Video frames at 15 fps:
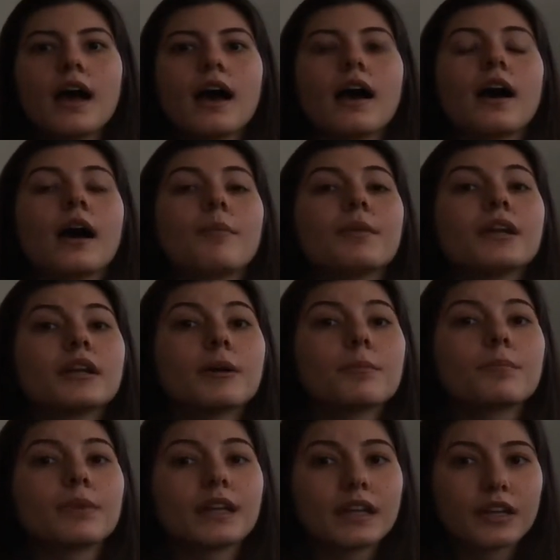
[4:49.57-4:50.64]
A
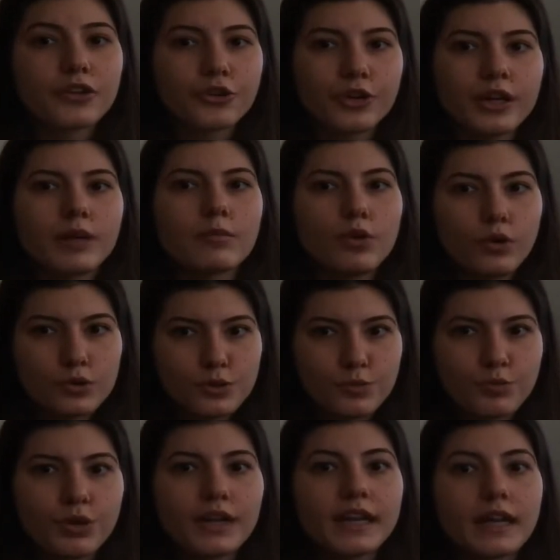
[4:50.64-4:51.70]
numbing cream or
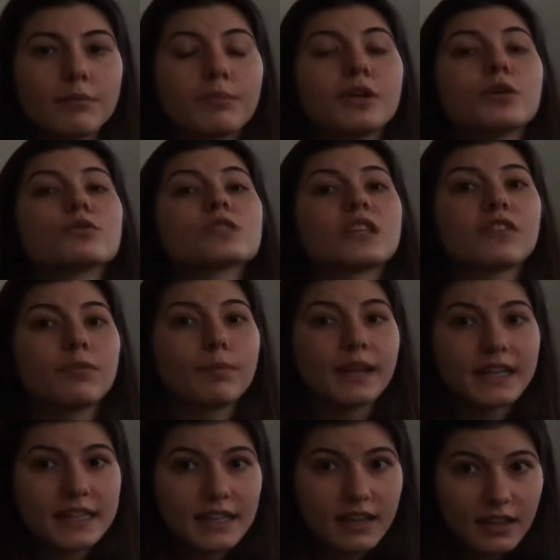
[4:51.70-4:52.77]
spray can be used if
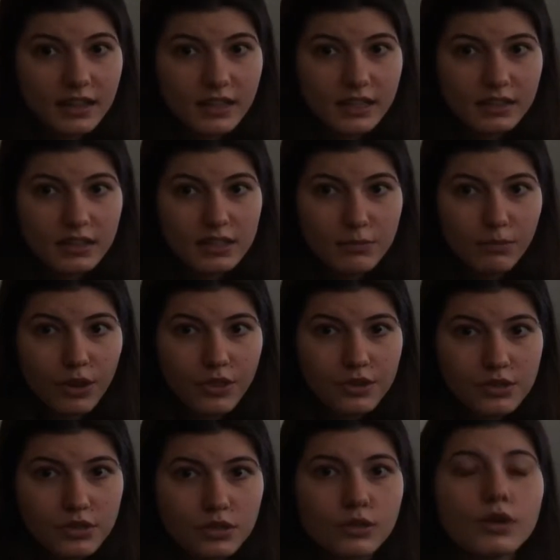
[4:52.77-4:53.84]
placing the needles
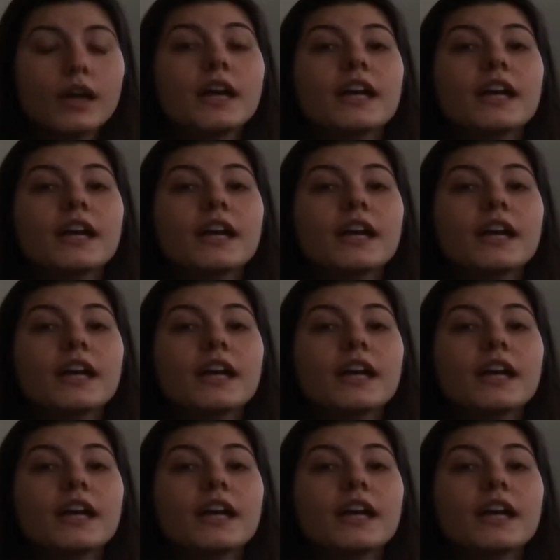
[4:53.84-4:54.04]
bothers you.